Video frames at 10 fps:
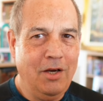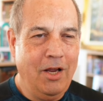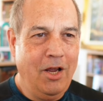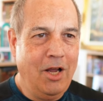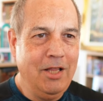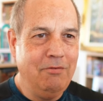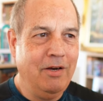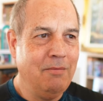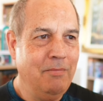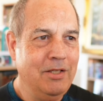I highly
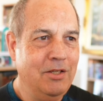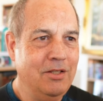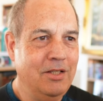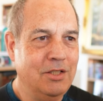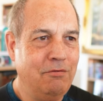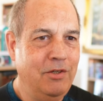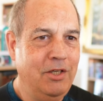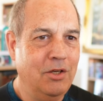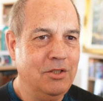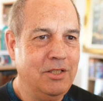recommend it, this
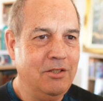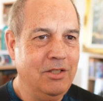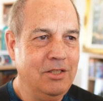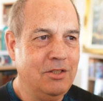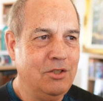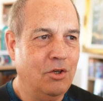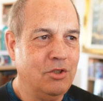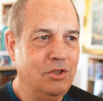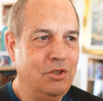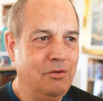video series,
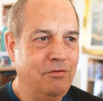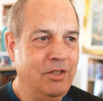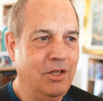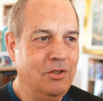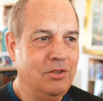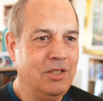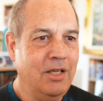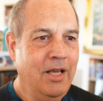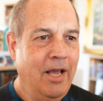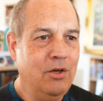Dr. Chew videos,
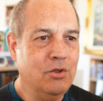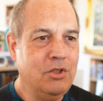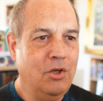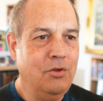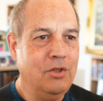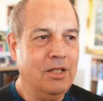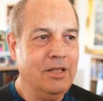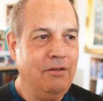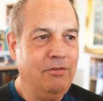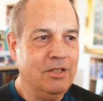and also the
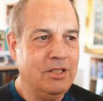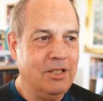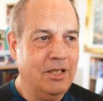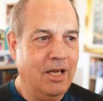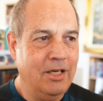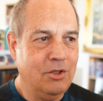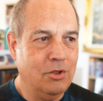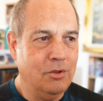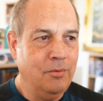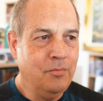Livingston
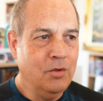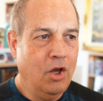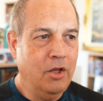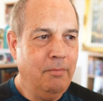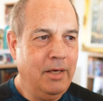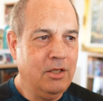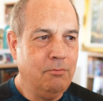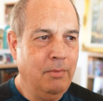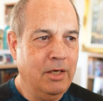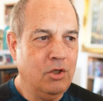article on meta
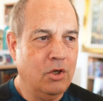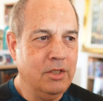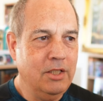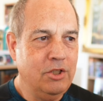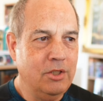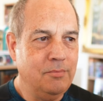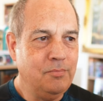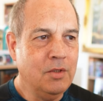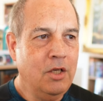metacognition.